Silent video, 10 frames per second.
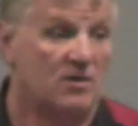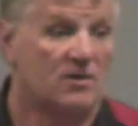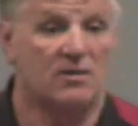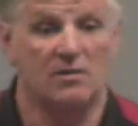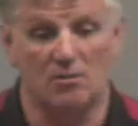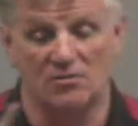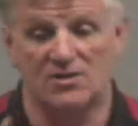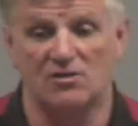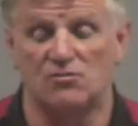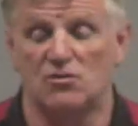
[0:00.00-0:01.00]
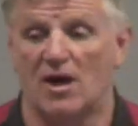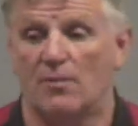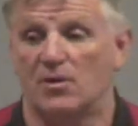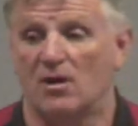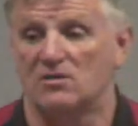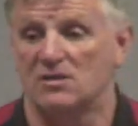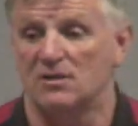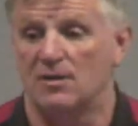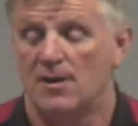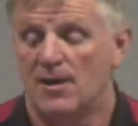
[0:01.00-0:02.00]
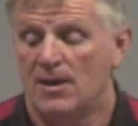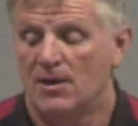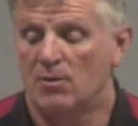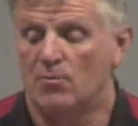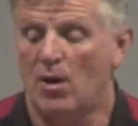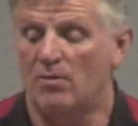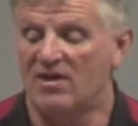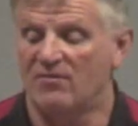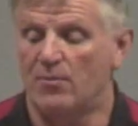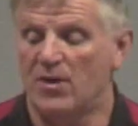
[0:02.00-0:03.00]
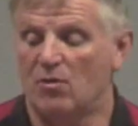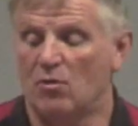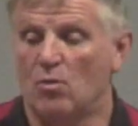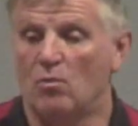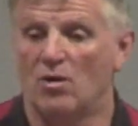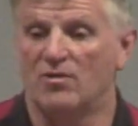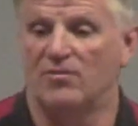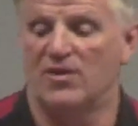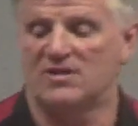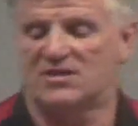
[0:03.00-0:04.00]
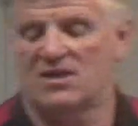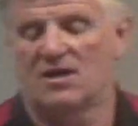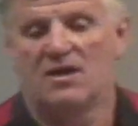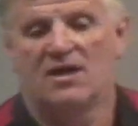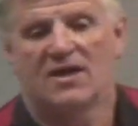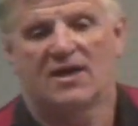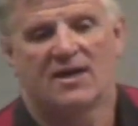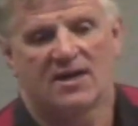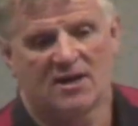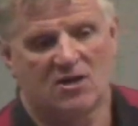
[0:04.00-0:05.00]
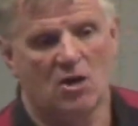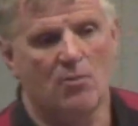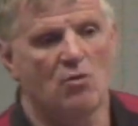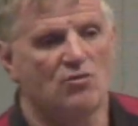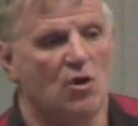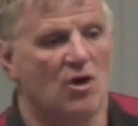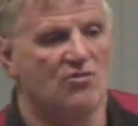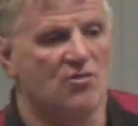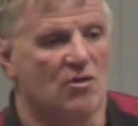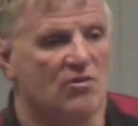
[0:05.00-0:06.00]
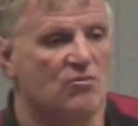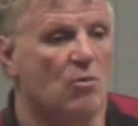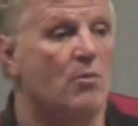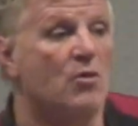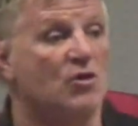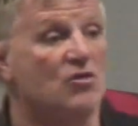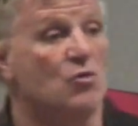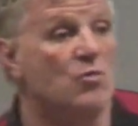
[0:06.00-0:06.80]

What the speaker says: You know, CO2, carbon dioxide. You'd probably have a bigger one than this. It'll come out noisier. So what we're going to do is